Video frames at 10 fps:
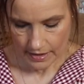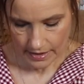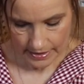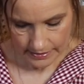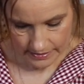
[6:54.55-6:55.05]

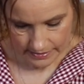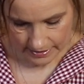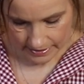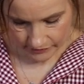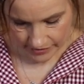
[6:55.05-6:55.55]
And
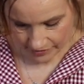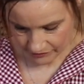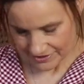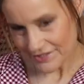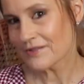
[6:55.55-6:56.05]
I
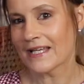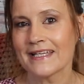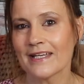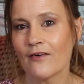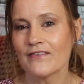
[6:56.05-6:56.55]
really do
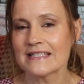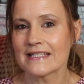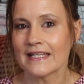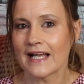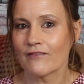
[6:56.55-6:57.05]
like it.
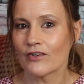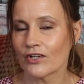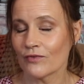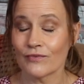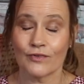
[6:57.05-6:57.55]
Obviously I've
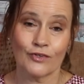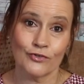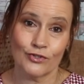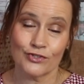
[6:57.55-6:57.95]
got nothing